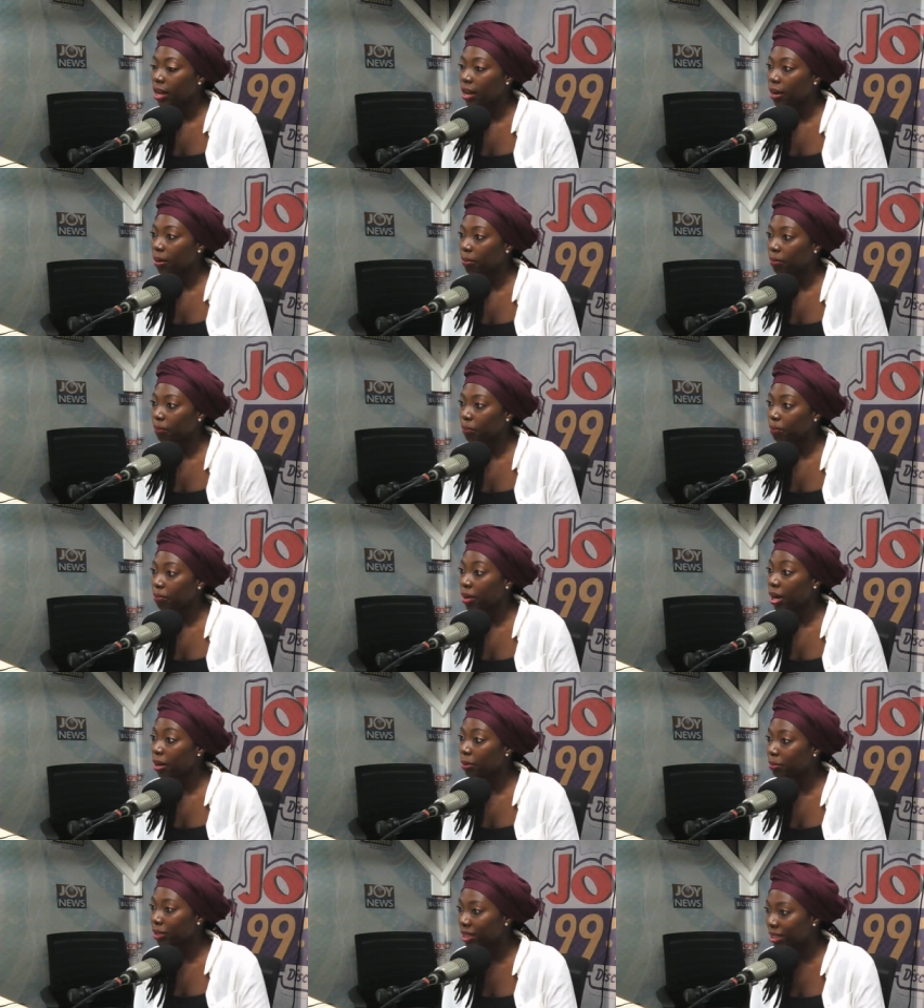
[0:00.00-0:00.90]
um,
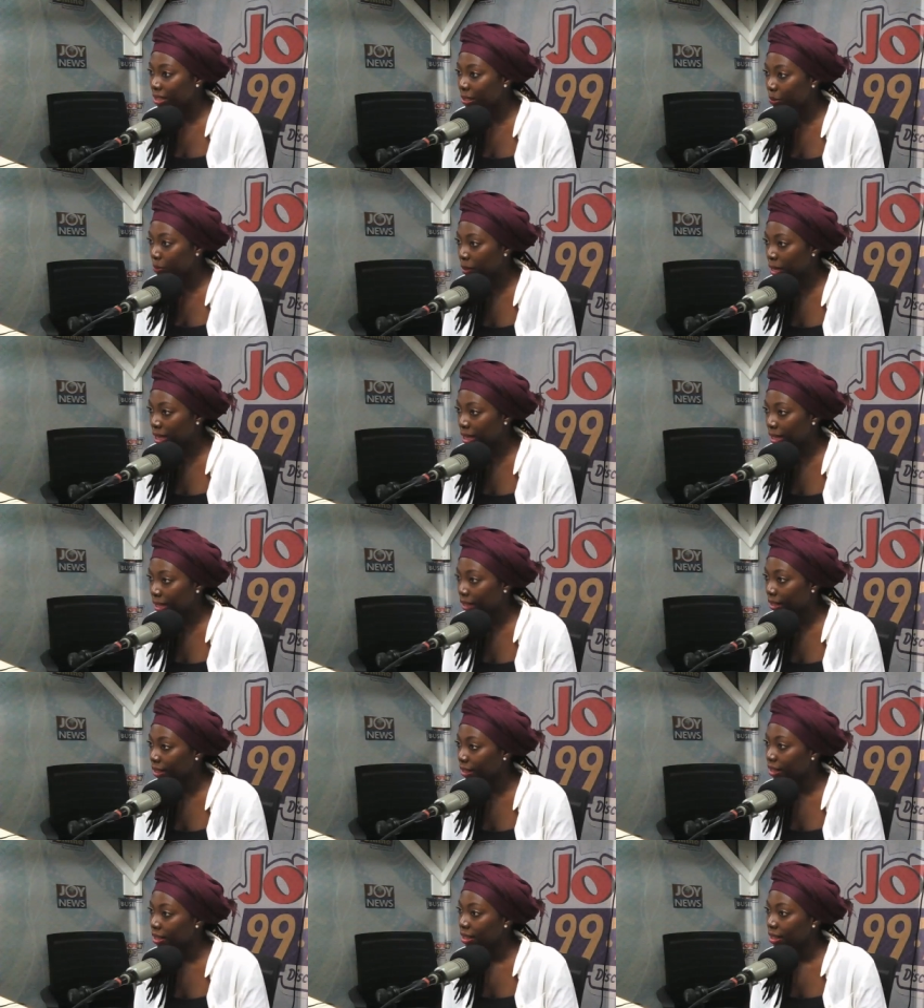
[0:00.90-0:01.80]
public
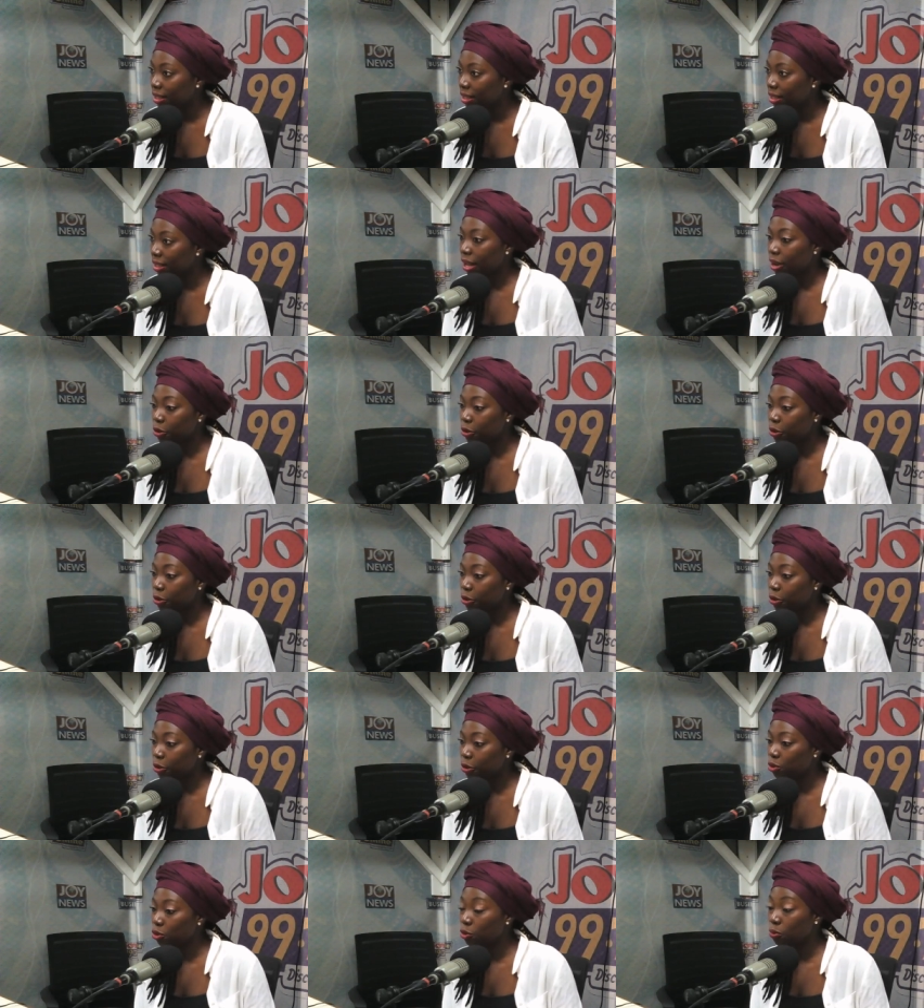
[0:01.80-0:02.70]
speaking, how
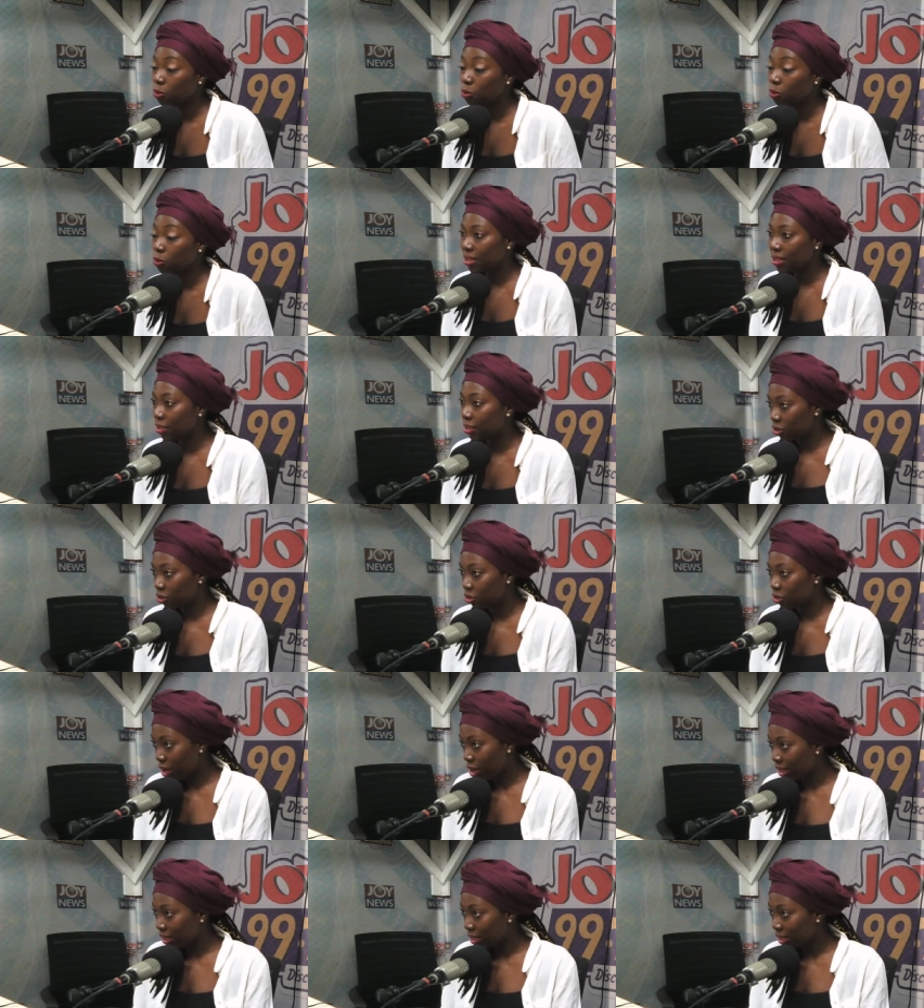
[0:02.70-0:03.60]
to do business
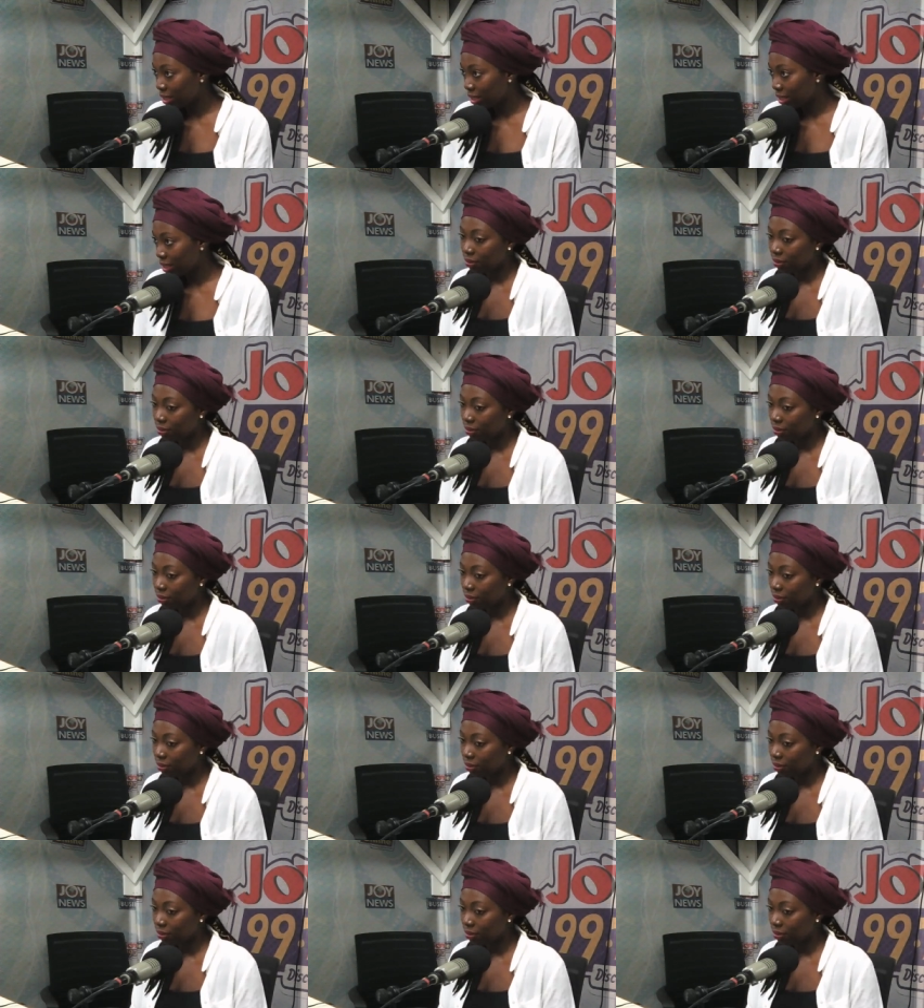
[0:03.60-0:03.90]
writing,